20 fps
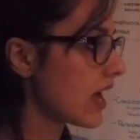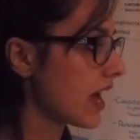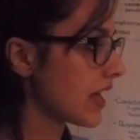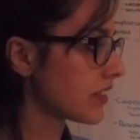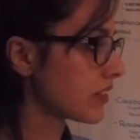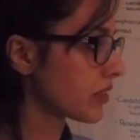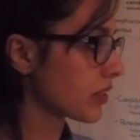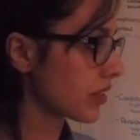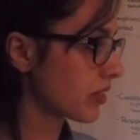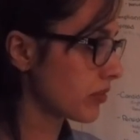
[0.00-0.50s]

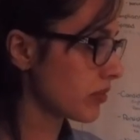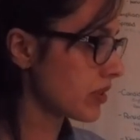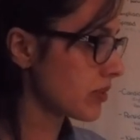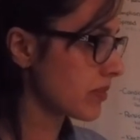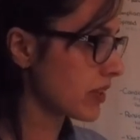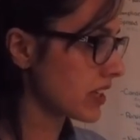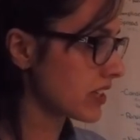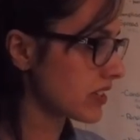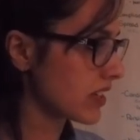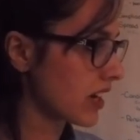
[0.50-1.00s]
And there are 3
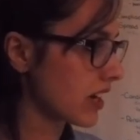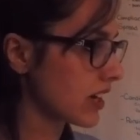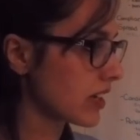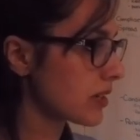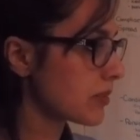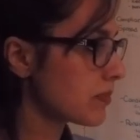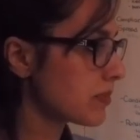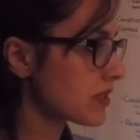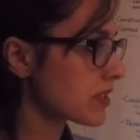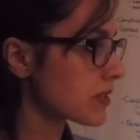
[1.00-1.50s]
main
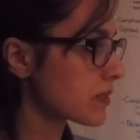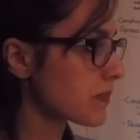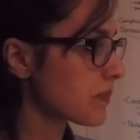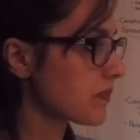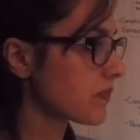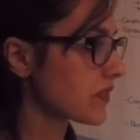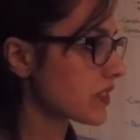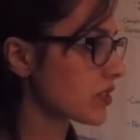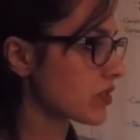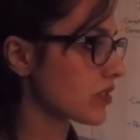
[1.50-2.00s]
types.
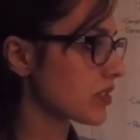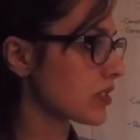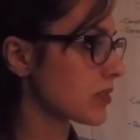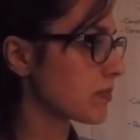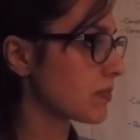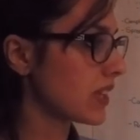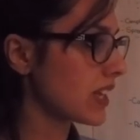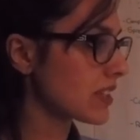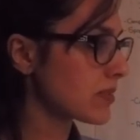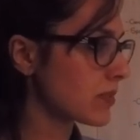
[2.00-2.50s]
So there's a
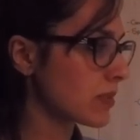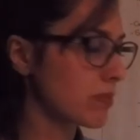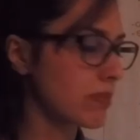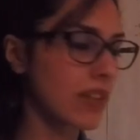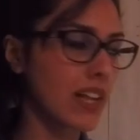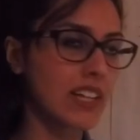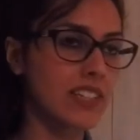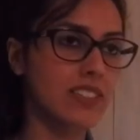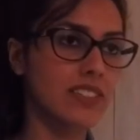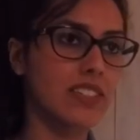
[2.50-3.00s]

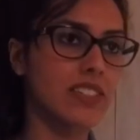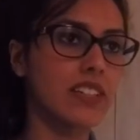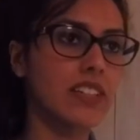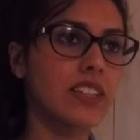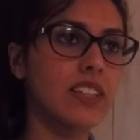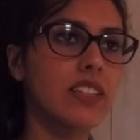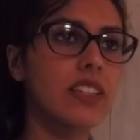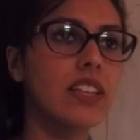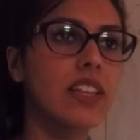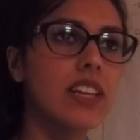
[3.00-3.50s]

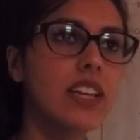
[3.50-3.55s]
plasmablastic